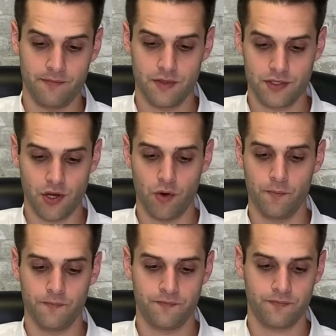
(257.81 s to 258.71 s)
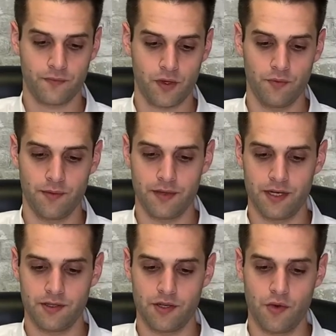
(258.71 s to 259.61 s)
So what I'm
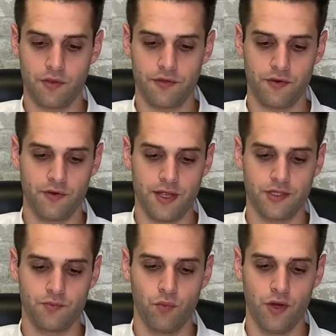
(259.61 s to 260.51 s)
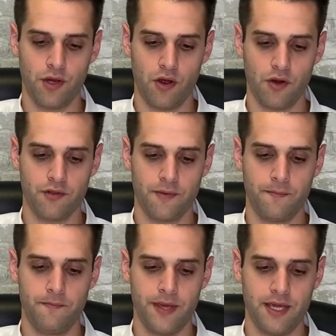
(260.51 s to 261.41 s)
gonna go through is what are the
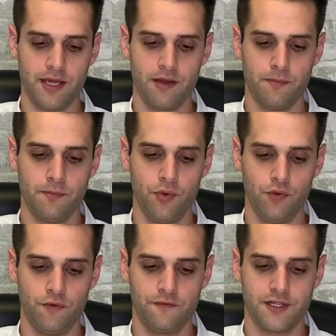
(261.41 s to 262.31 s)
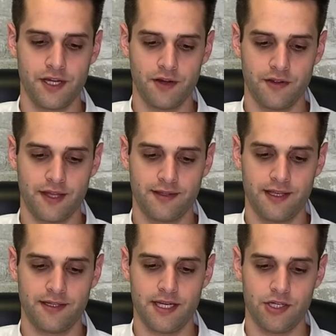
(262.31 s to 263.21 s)
big moves here that they
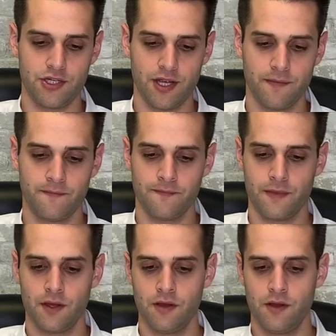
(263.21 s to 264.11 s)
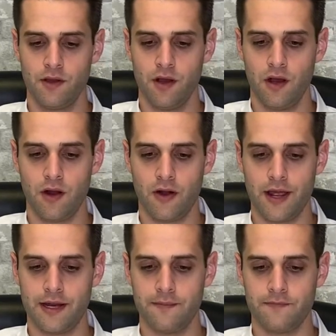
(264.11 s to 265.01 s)
teach you.
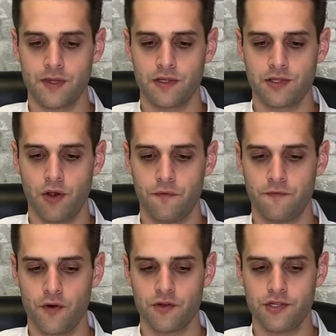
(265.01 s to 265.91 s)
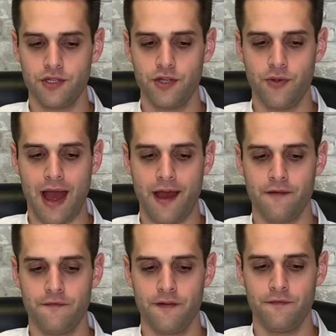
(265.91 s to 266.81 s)
Alrighty, so first you
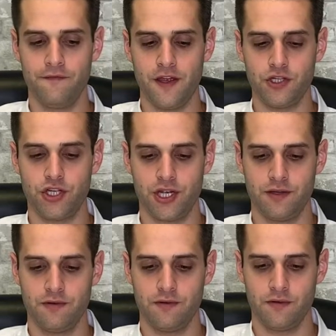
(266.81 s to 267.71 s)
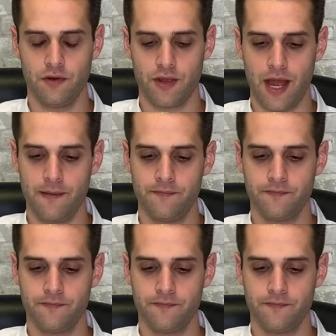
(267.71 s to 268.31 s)
have vision, okay?